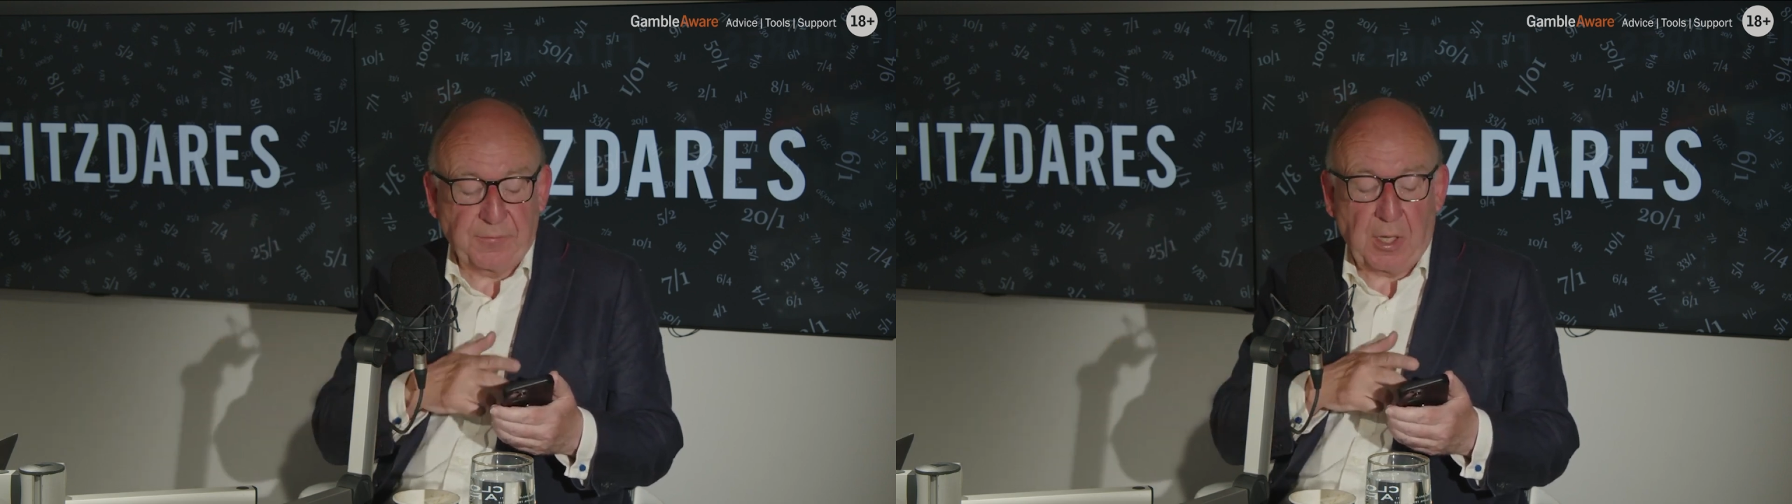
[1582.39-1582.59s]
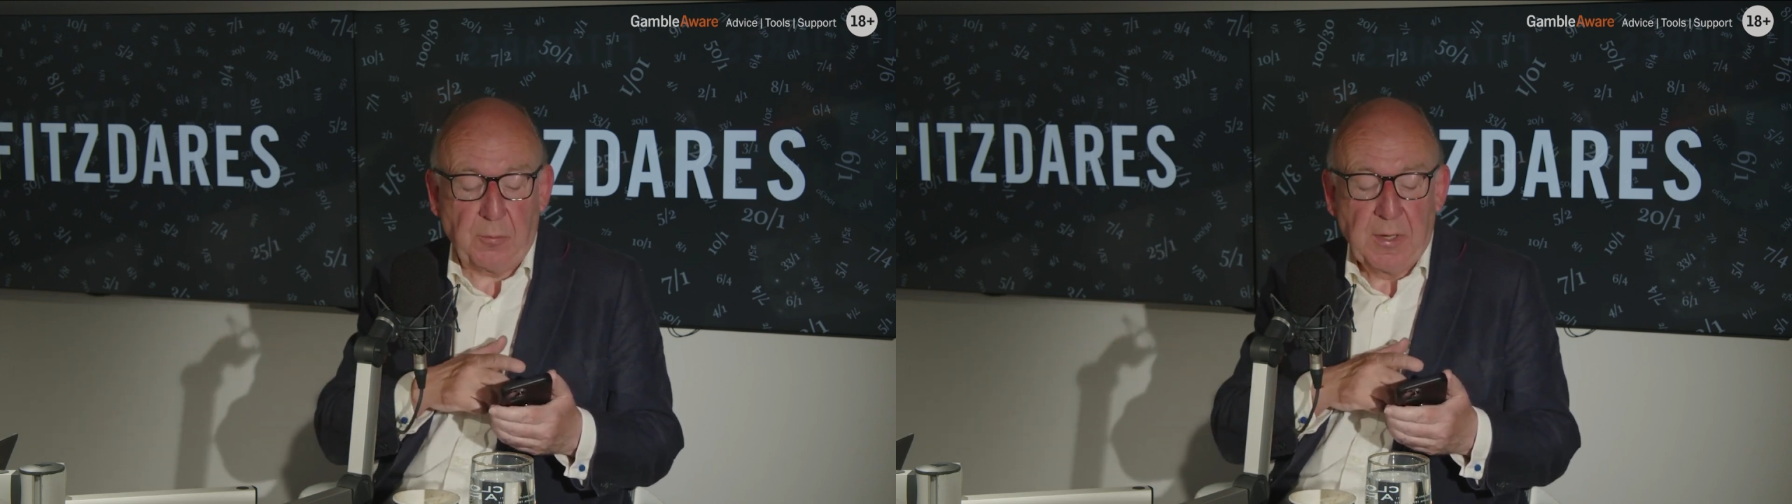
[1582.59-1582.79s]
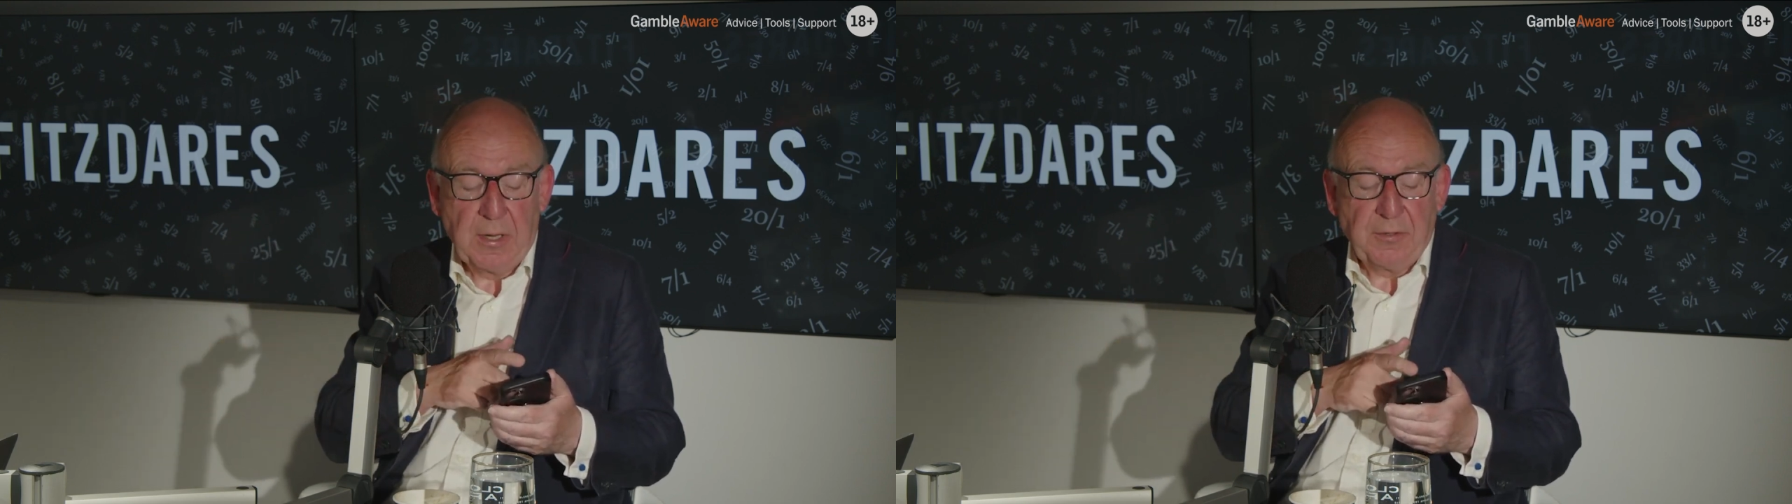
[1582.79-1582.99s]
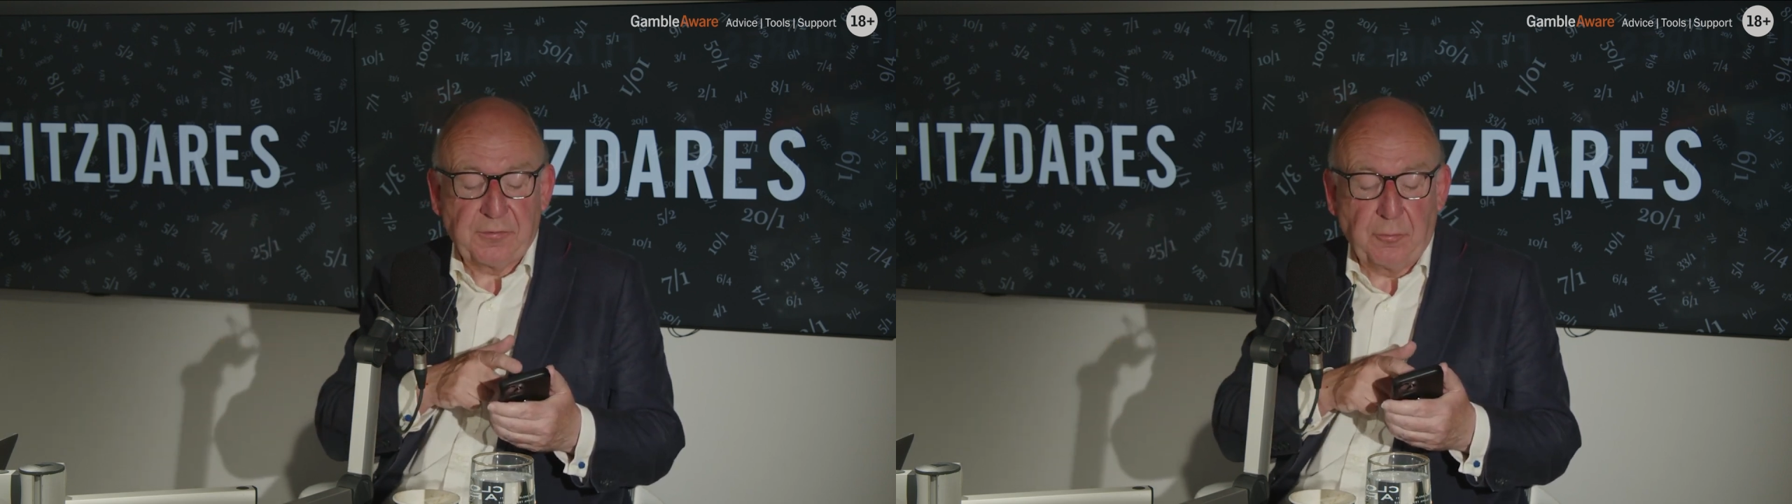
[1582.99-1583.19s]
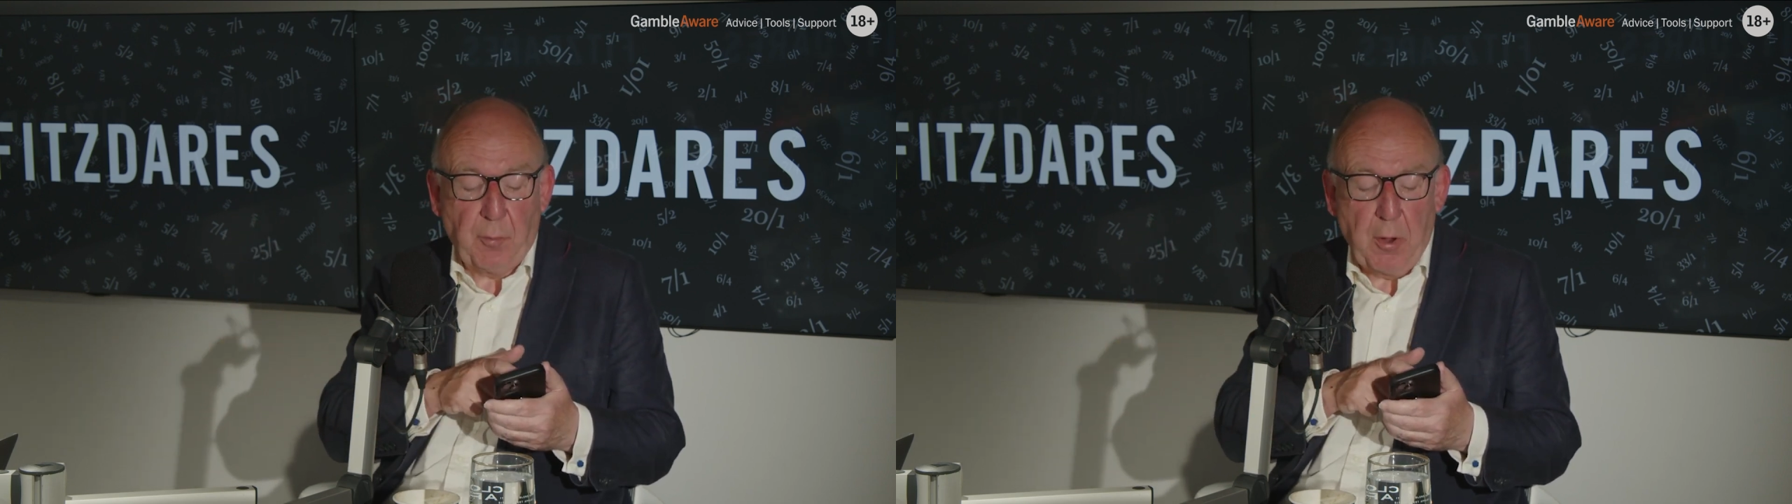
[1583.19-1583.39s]
So
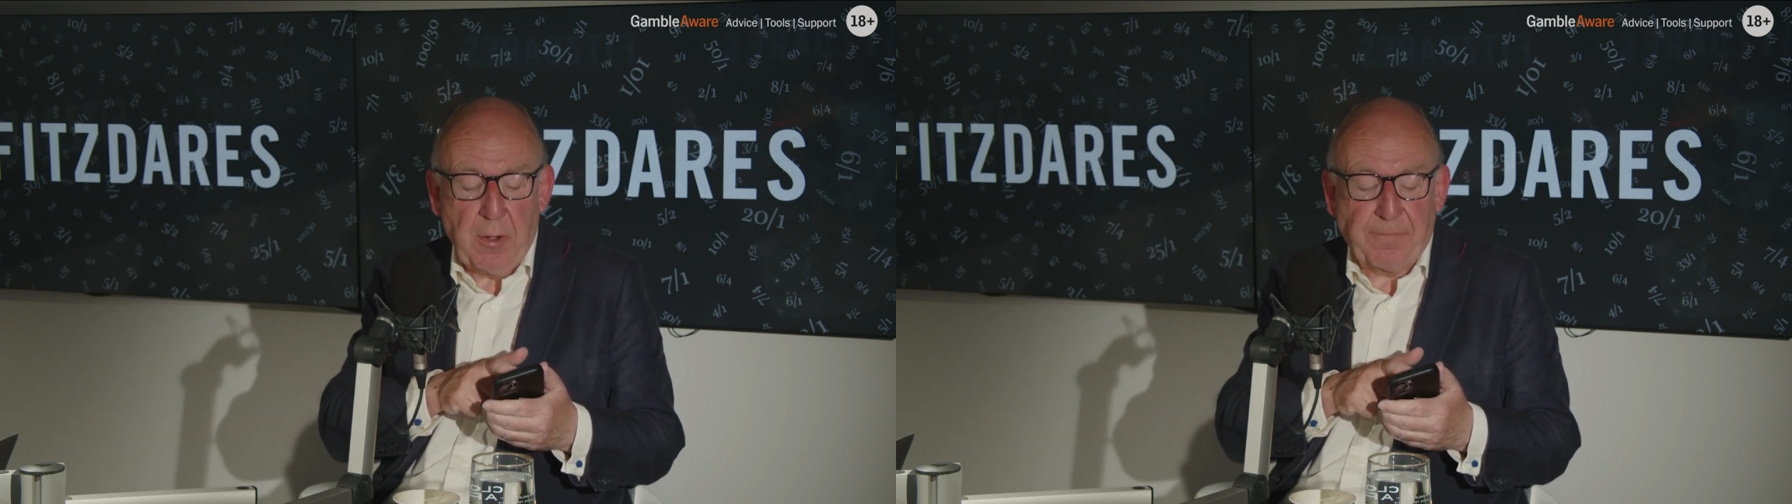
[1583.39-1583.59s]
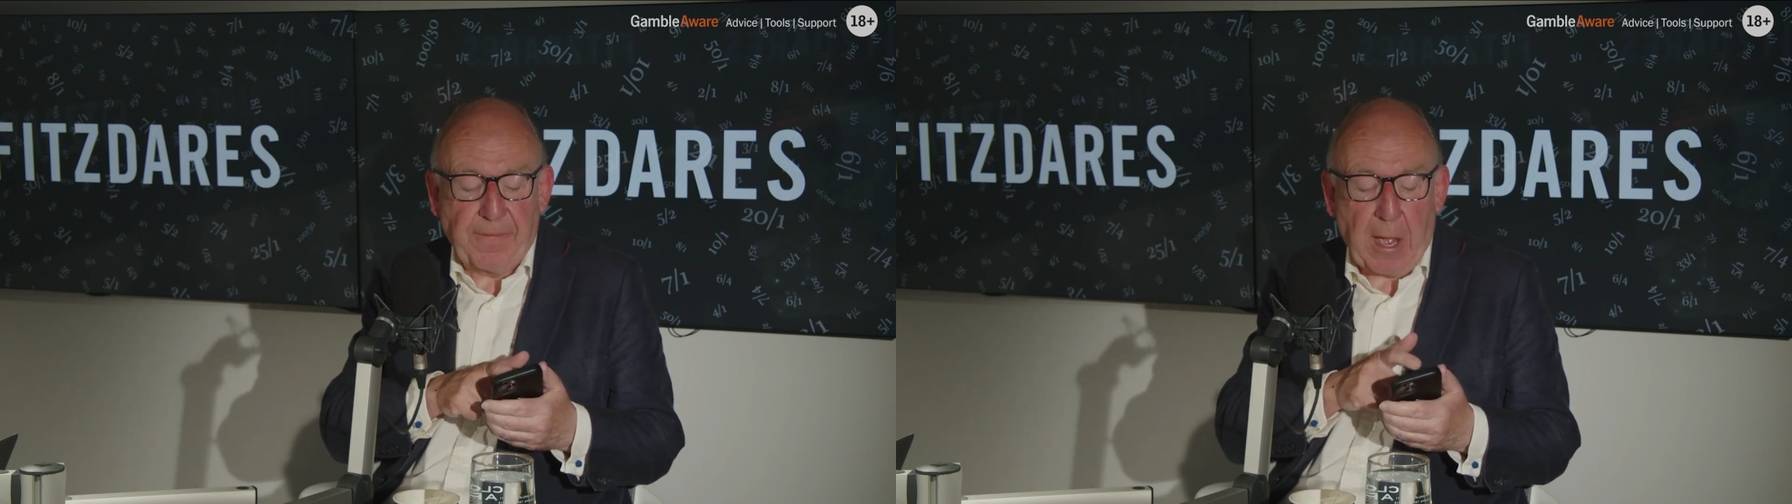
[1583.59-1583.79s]
Sirona for